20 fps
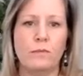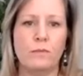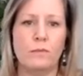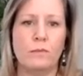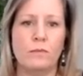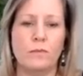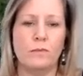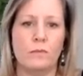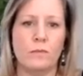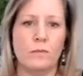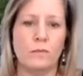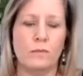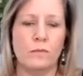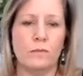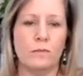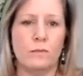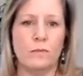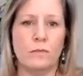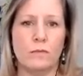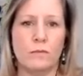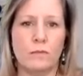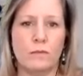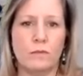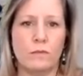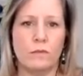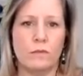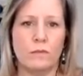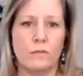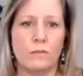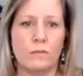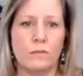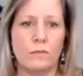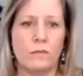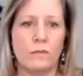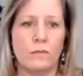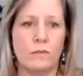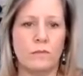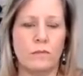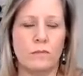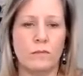
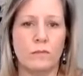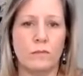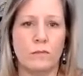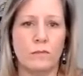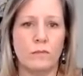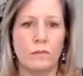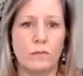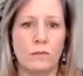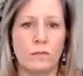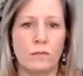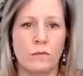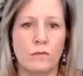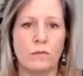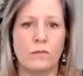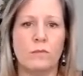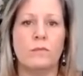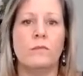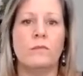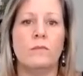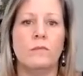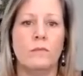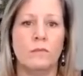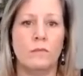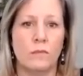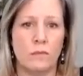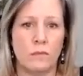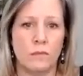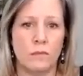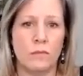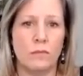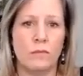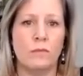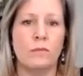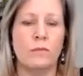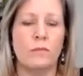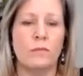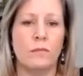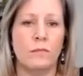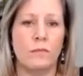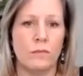
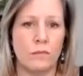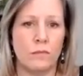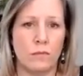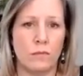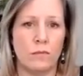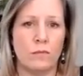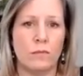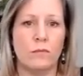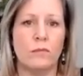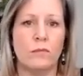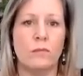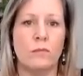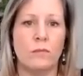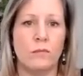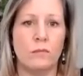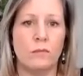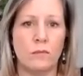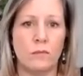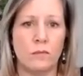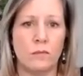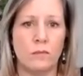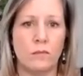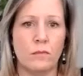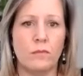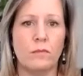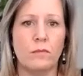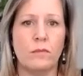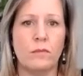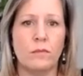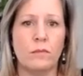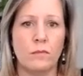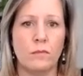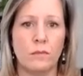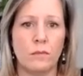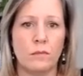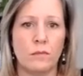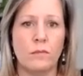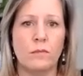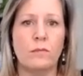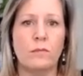
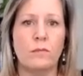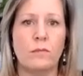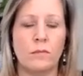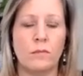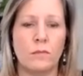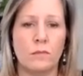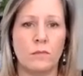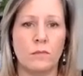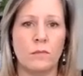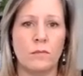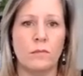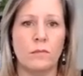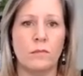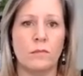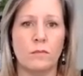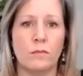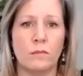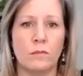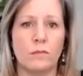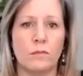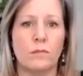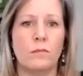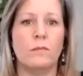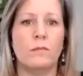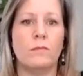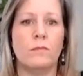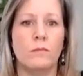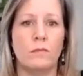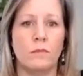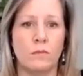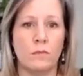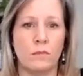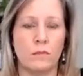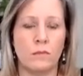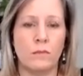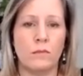The person shown says nothing.